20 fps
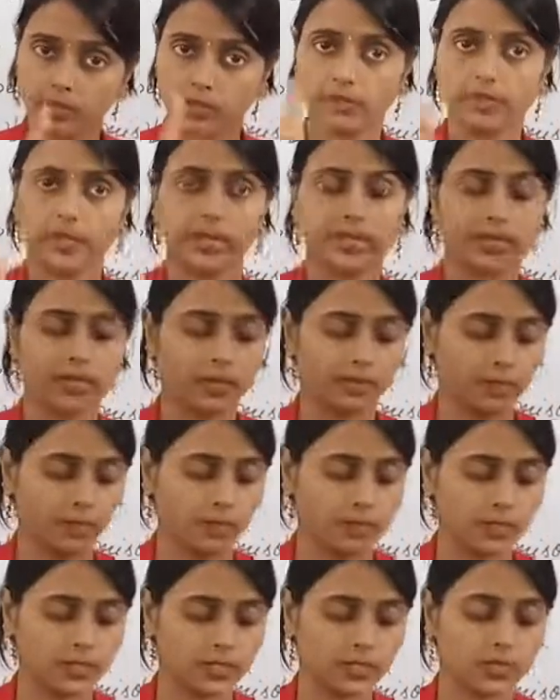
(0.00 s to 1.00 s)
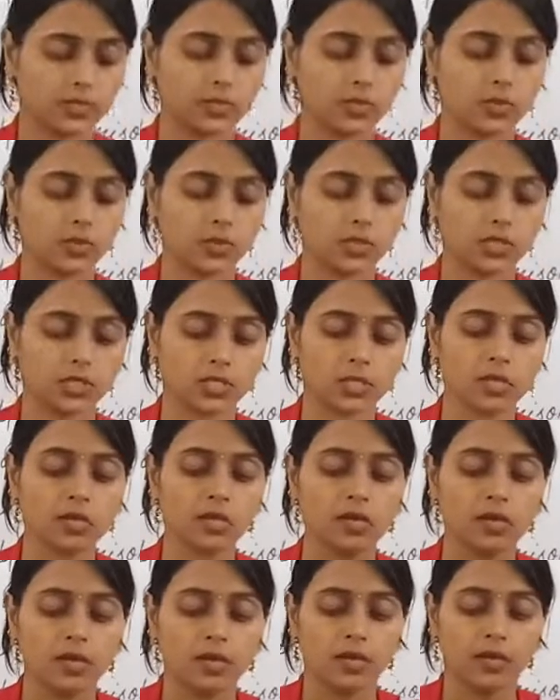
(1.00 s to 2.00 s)
That type of person is known as the
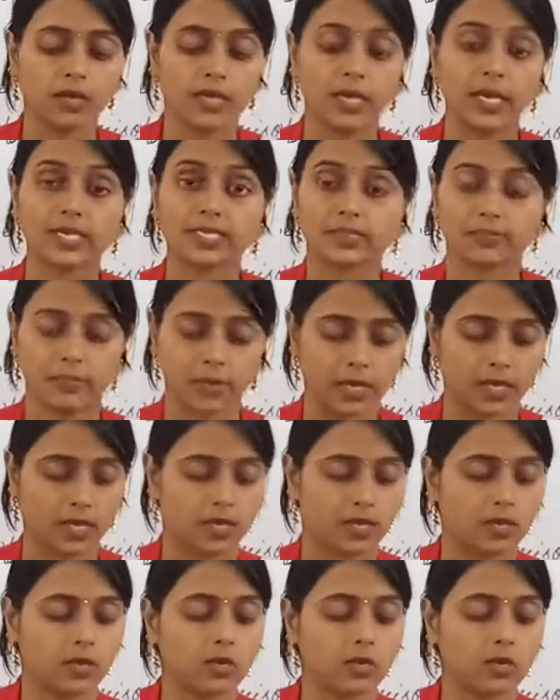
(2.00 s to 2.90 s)
gas bag.